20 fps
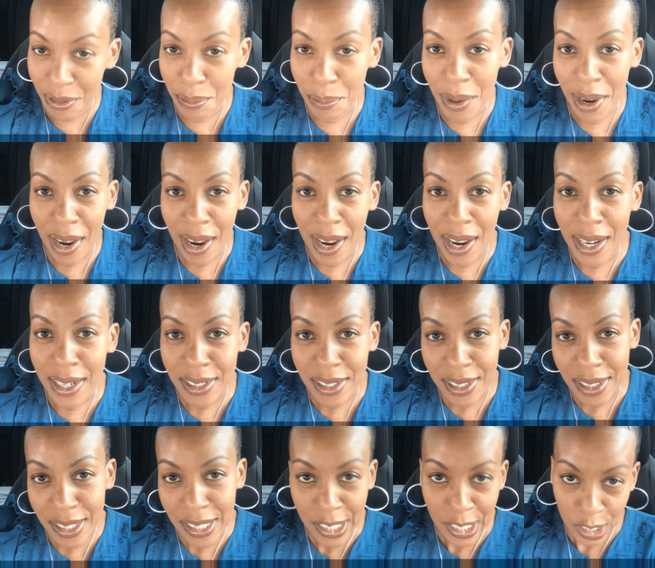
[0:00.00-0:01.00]
for
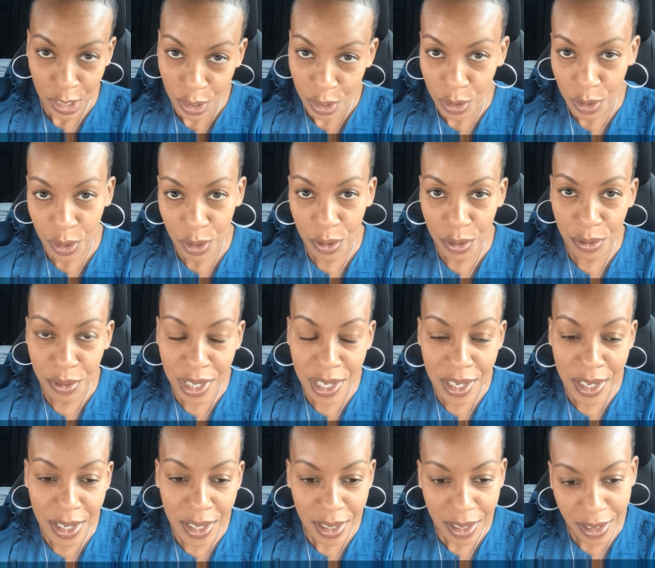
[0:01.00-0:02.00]
part
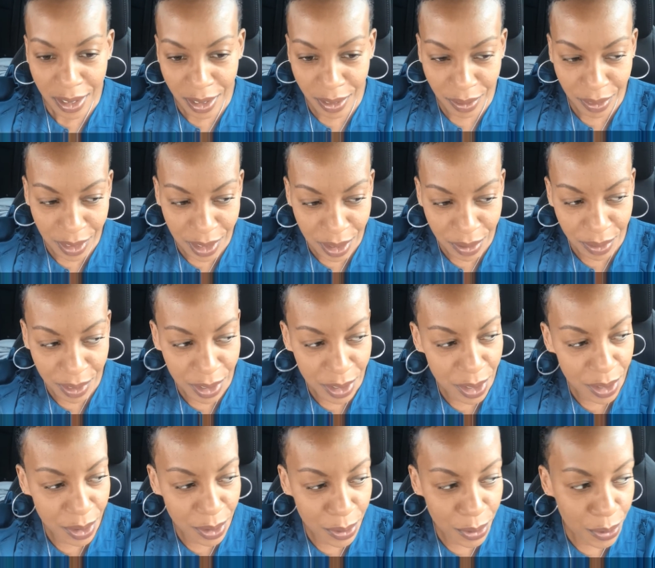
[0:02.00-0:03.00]
three of this
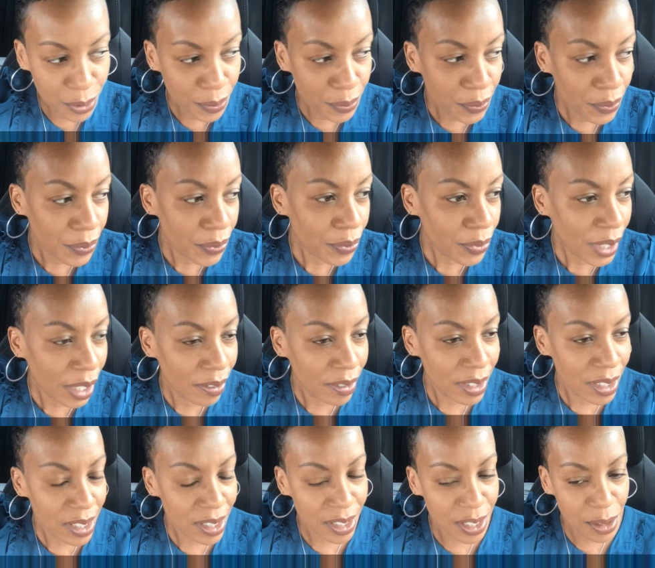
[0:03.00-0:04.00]
video, of
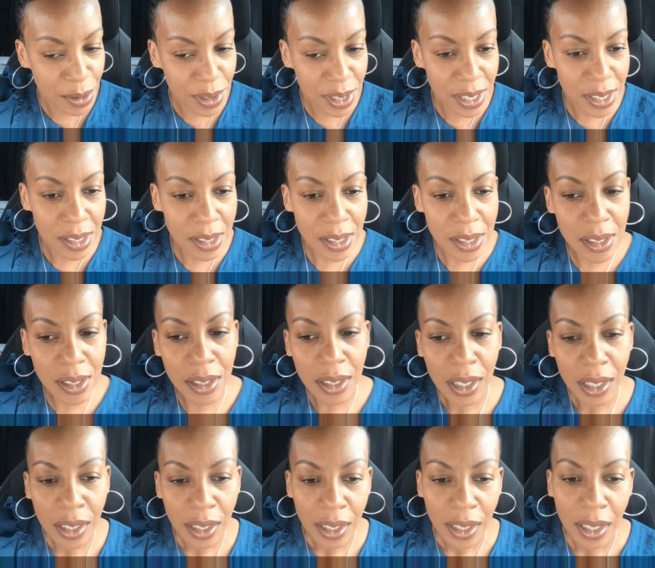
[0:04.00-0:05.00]
this series.
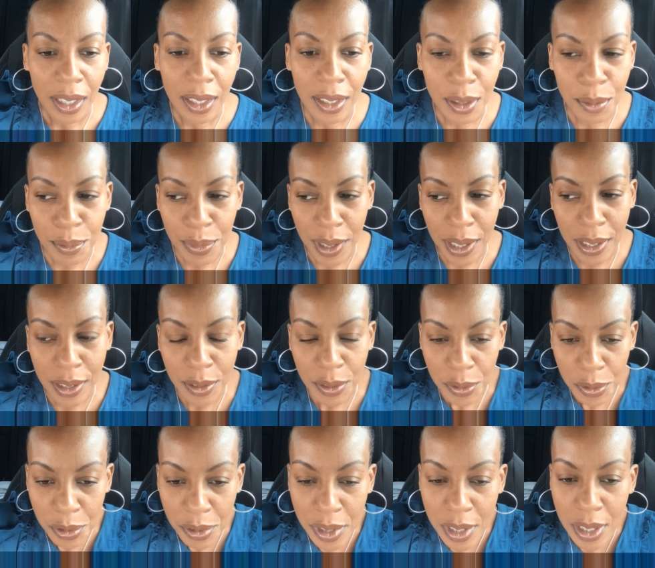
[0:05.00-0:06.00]
And in part
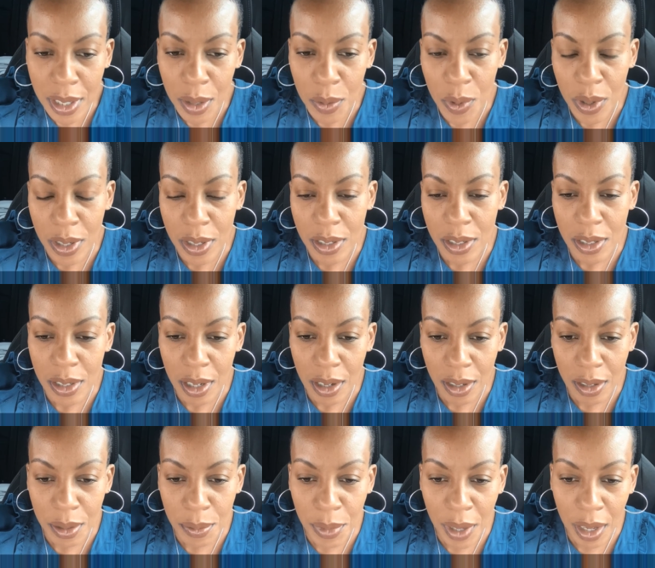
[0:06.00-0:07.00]
three, I wanted to
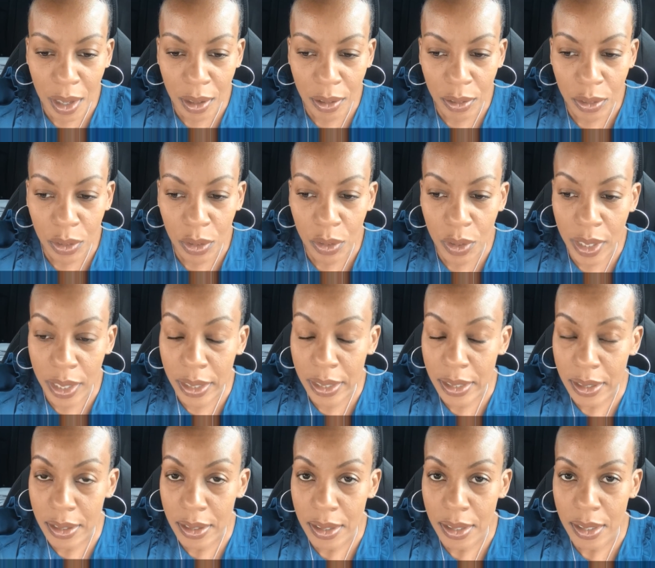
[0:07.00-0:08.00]
talk about
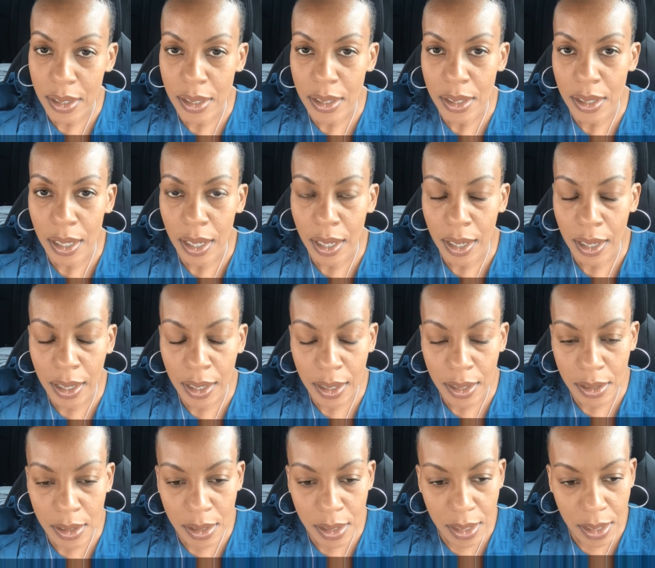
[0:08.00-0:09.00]
credit
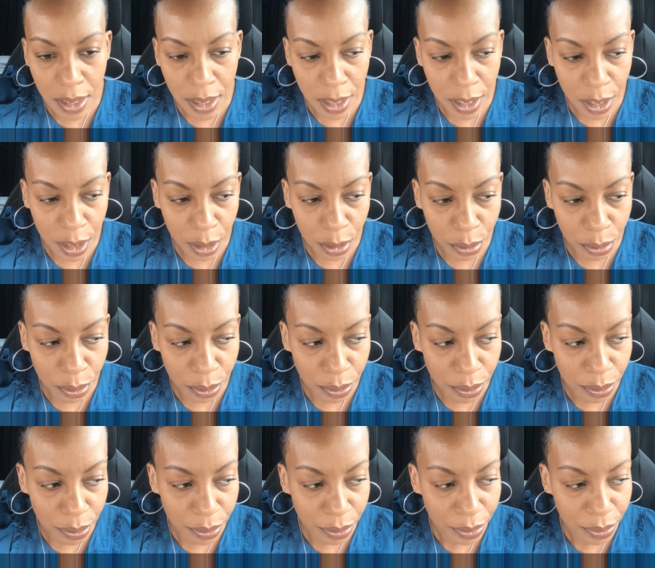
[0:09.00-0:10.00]
and um,